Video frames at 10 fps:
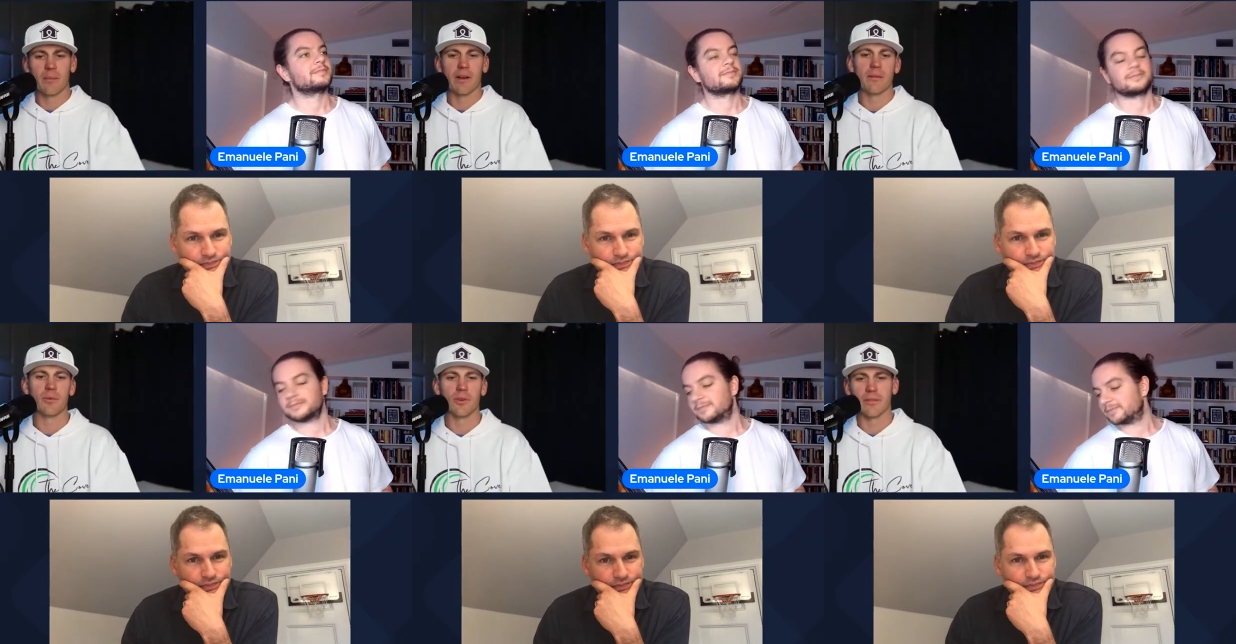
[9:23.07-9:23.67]

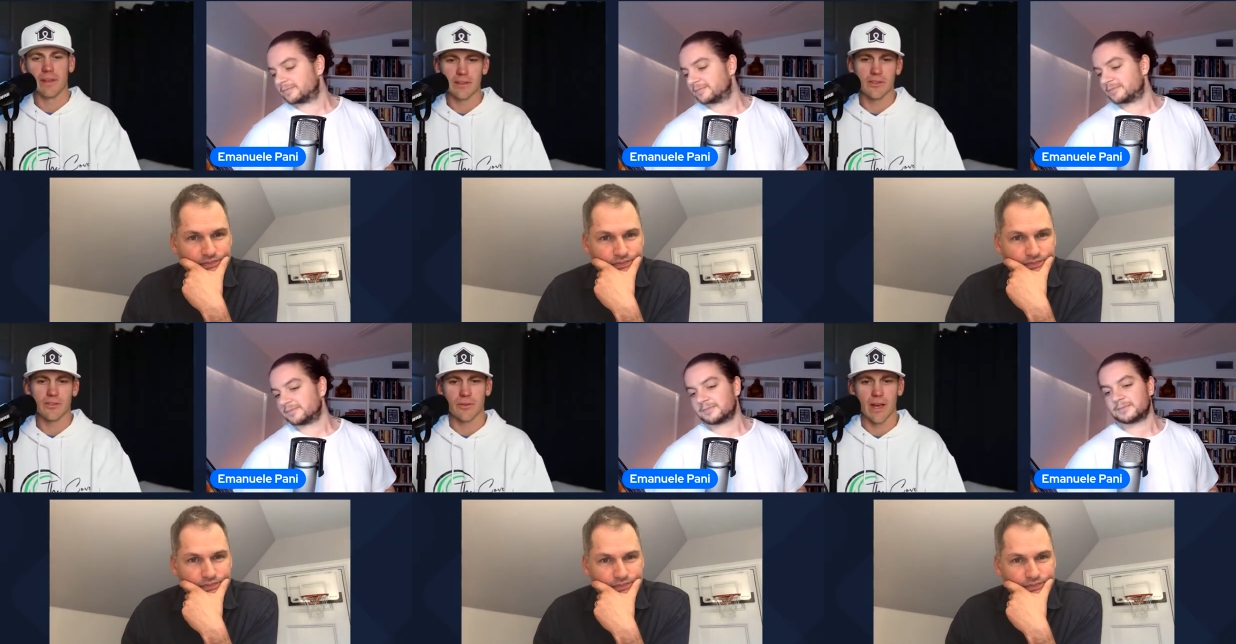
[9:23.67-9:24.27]
Speaker 1: more of like the
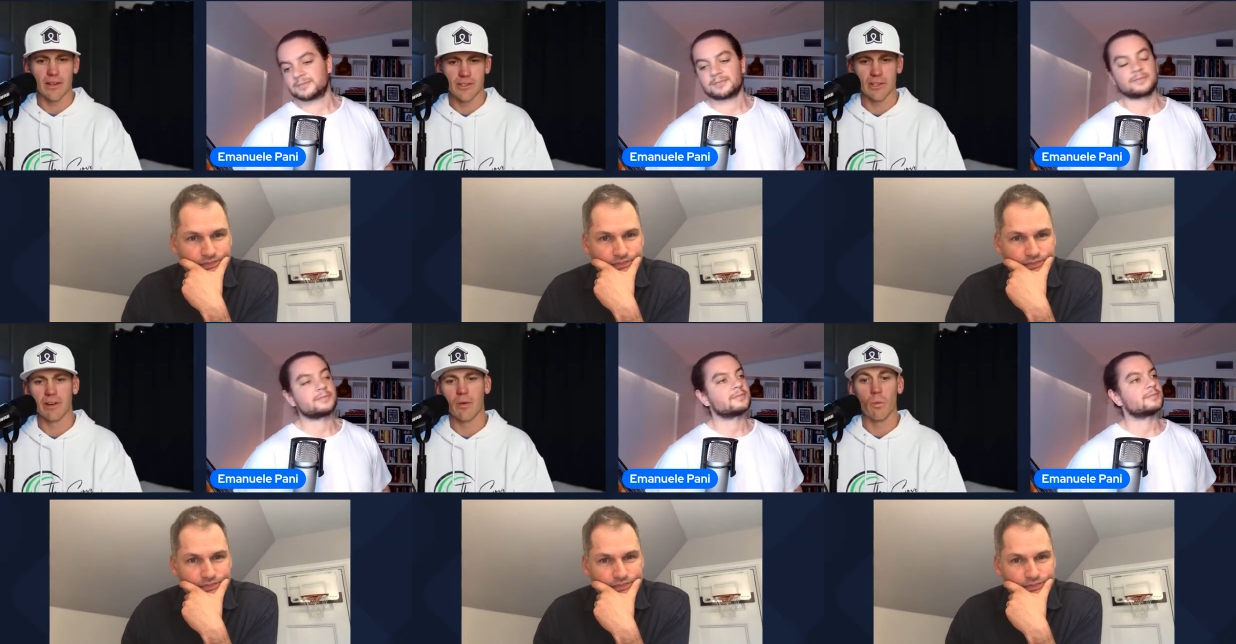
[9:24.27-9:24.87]
strategy
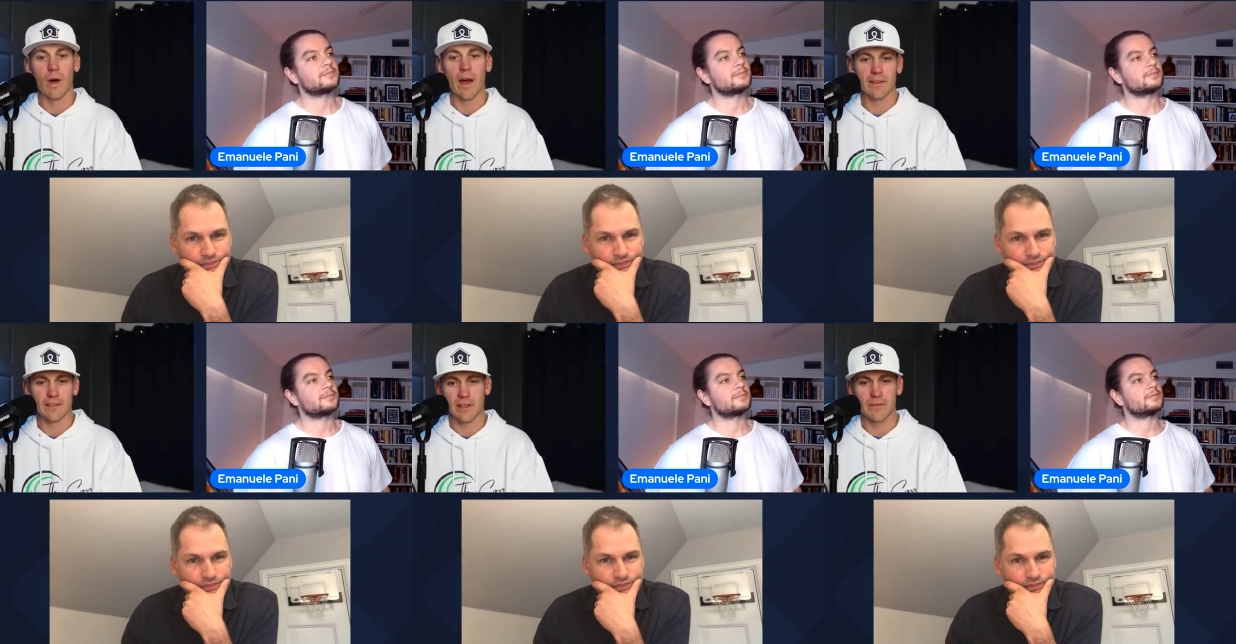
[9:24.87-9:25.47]
around why this
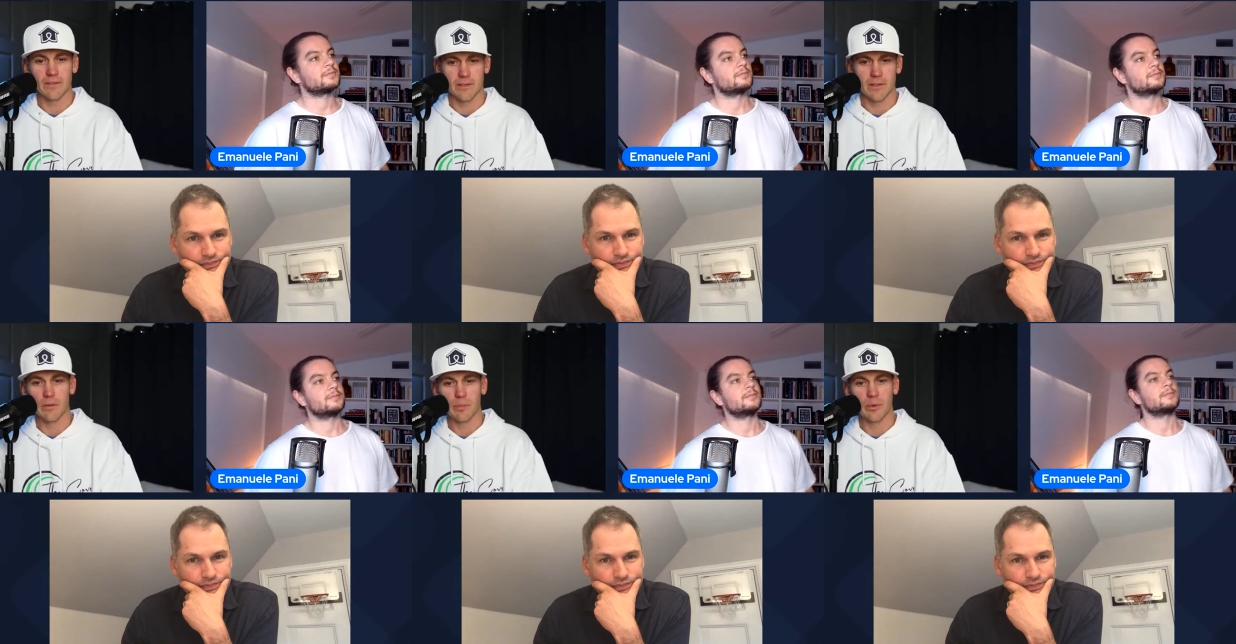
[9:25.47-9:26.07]
stuff is so
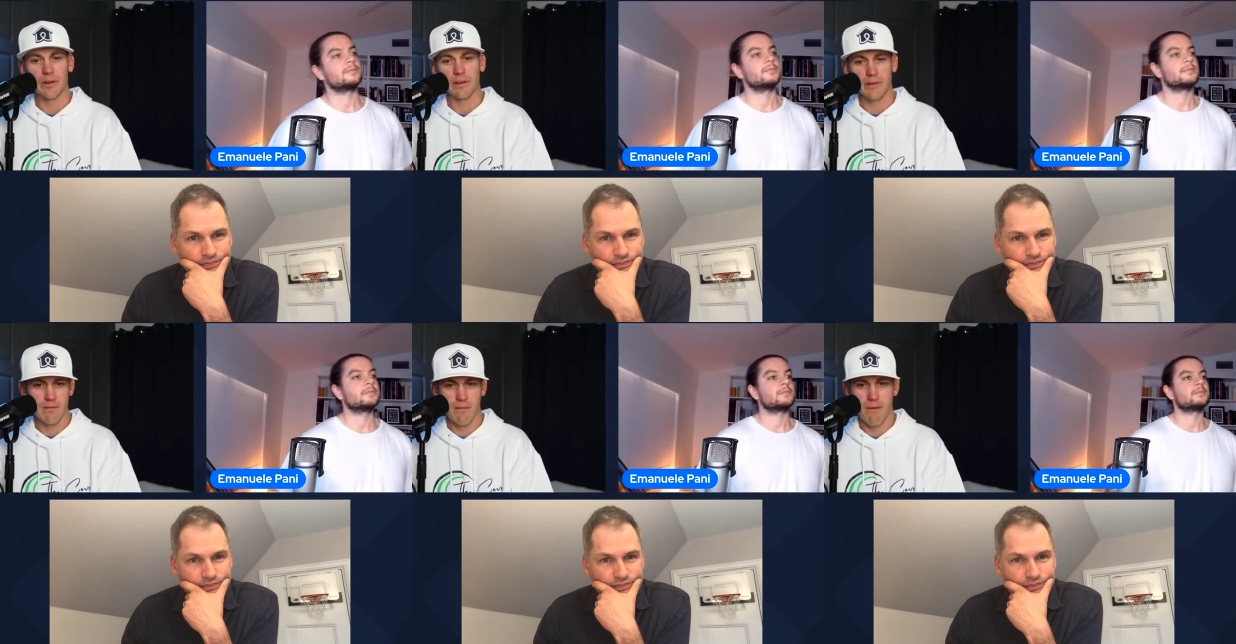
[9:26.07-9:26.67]
important.
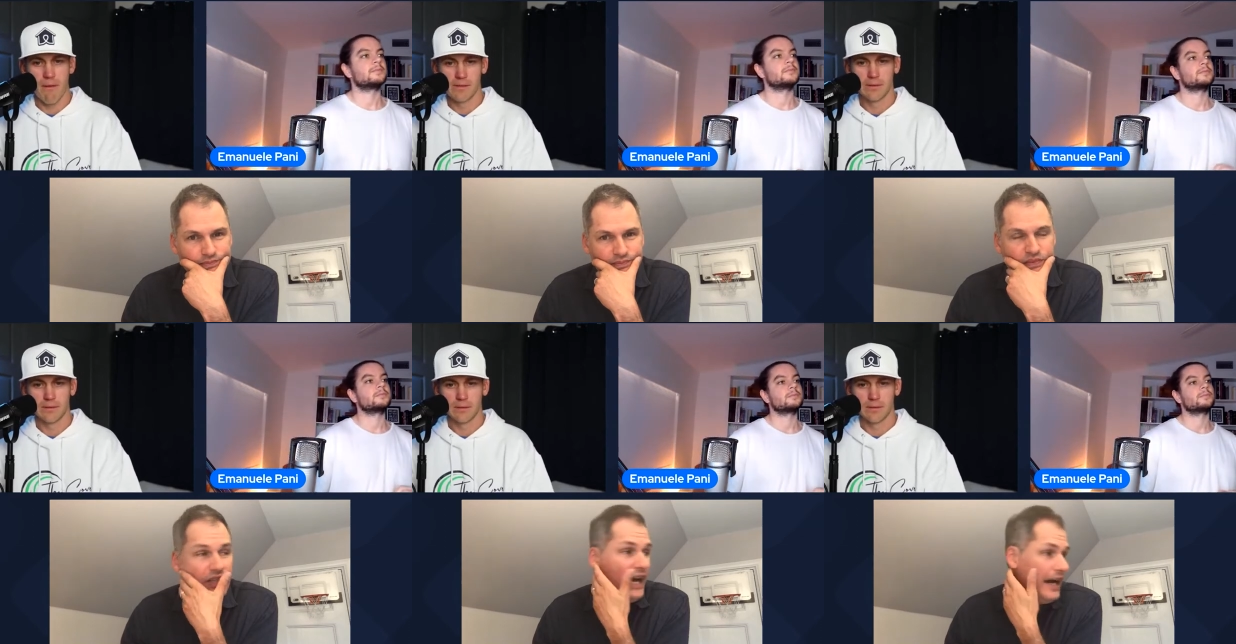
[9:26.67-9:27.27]

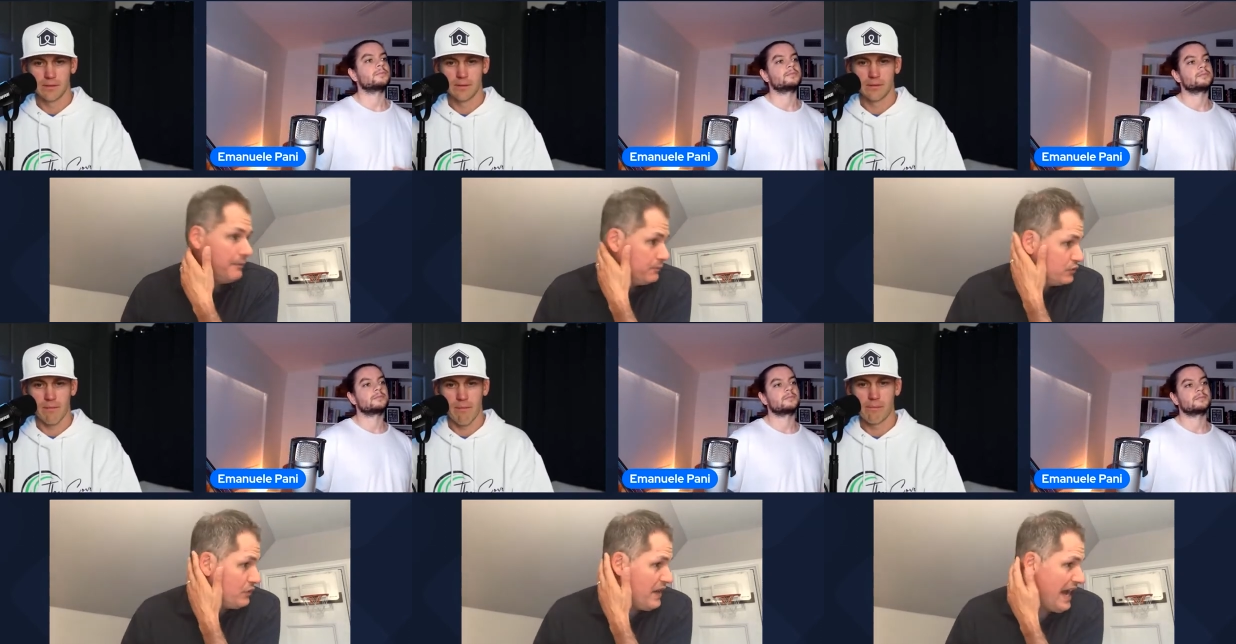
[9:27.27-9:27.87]
Speaker 2: Yeah. So
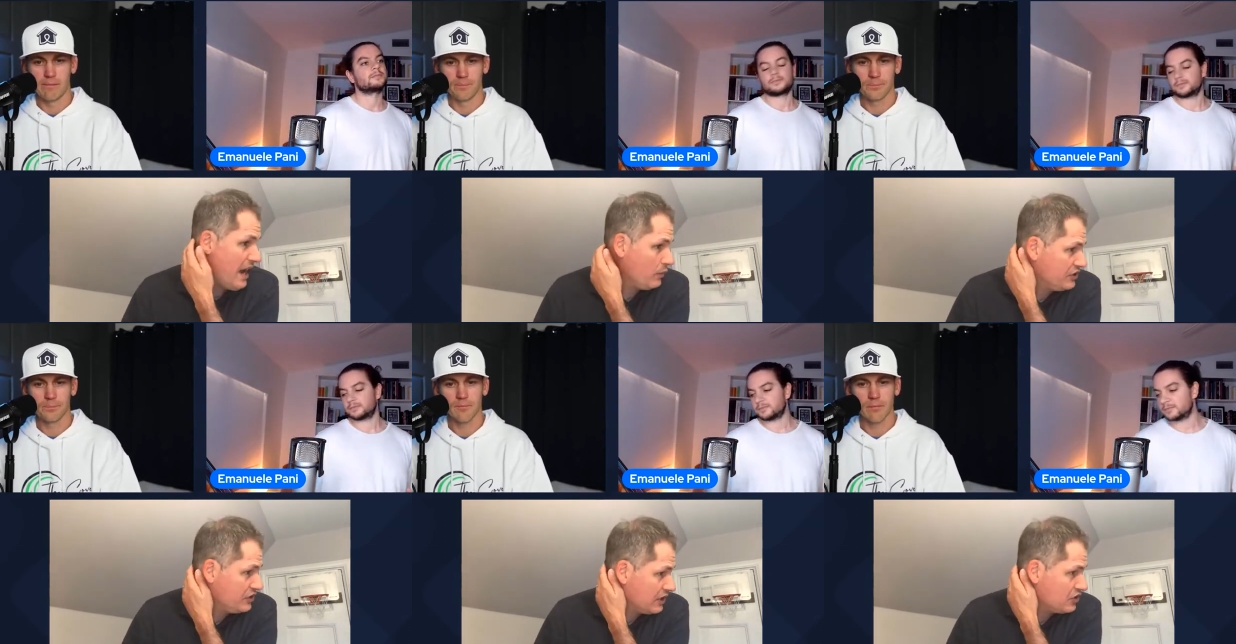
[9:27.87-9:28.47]
now we
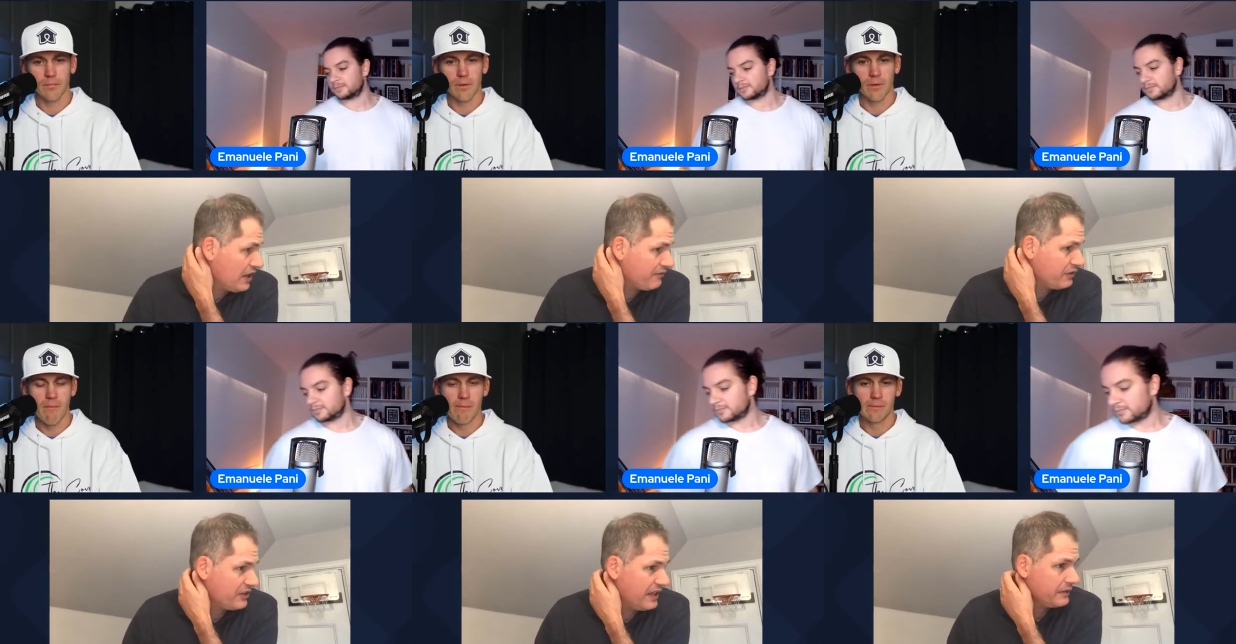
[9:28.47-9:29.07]
touch
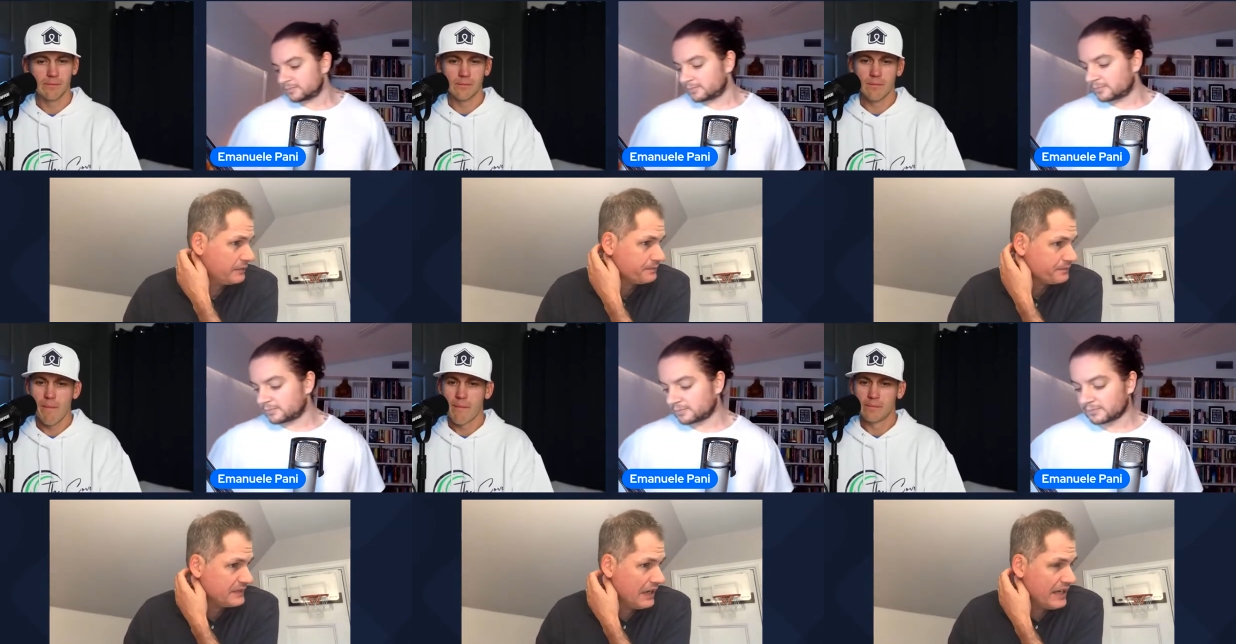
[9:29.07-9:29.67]
everything.
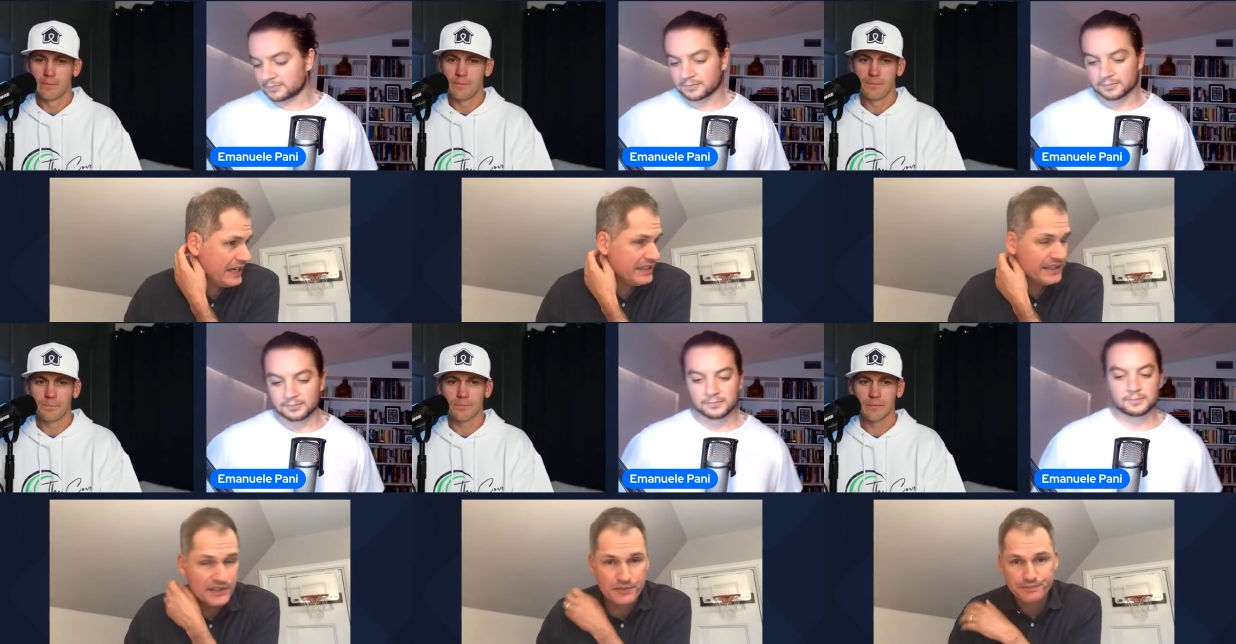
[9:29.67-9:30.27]
Now the idea
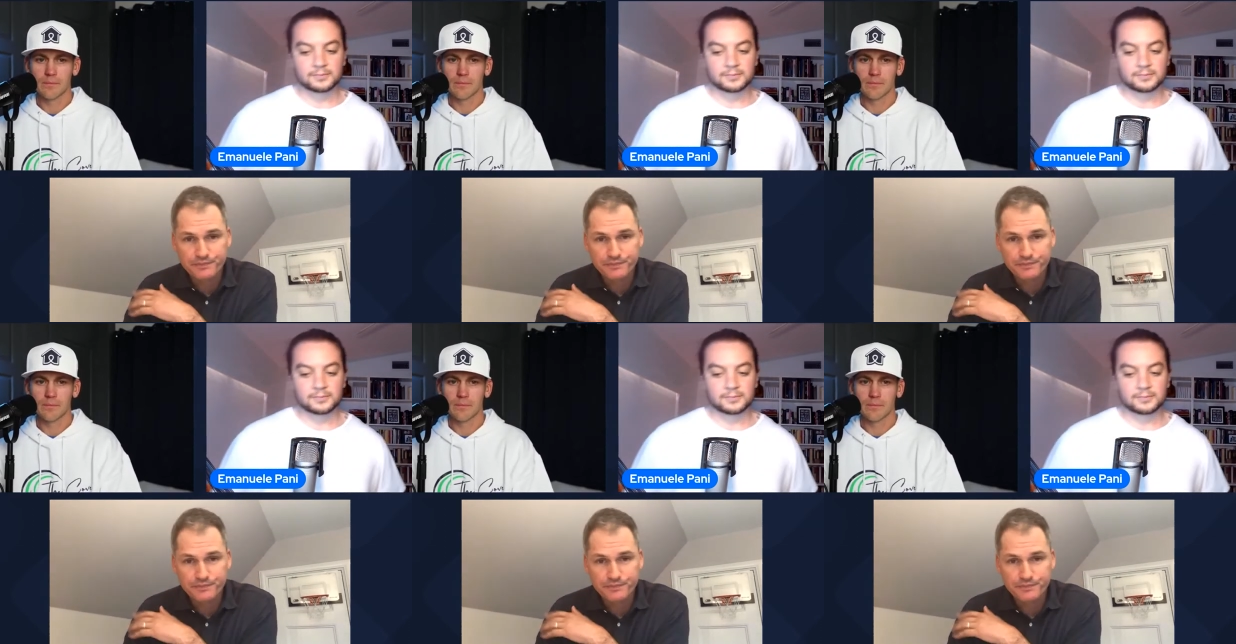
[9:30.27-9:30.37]
is